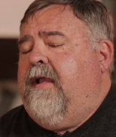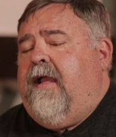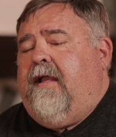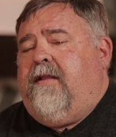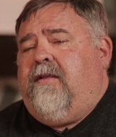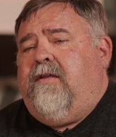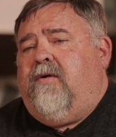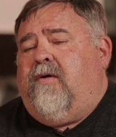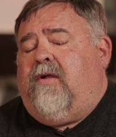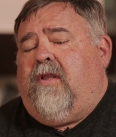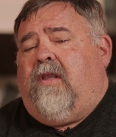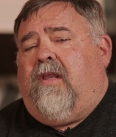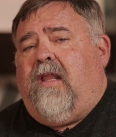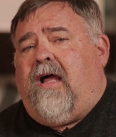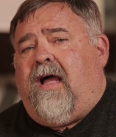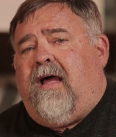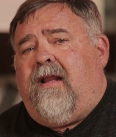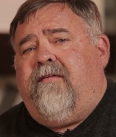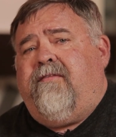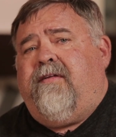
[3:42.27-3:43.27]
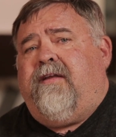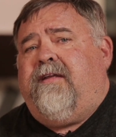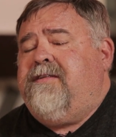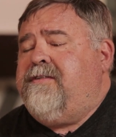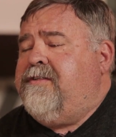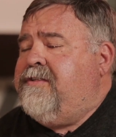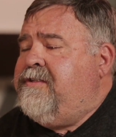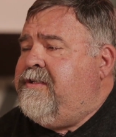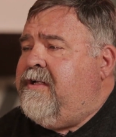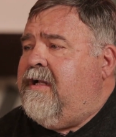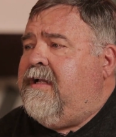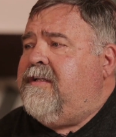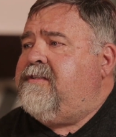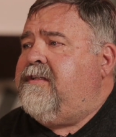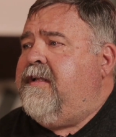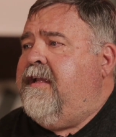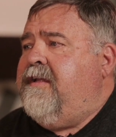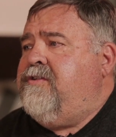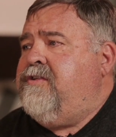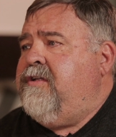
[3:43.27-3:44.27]
And you know, a lot of it is
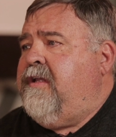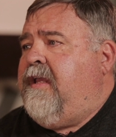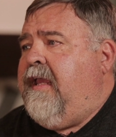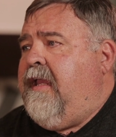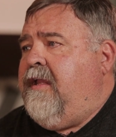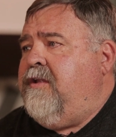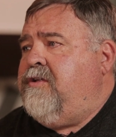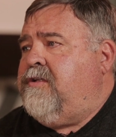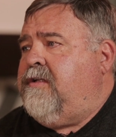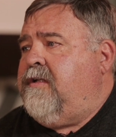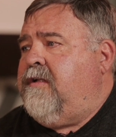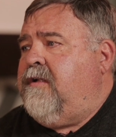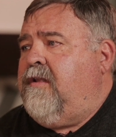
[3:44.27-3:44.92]
just education.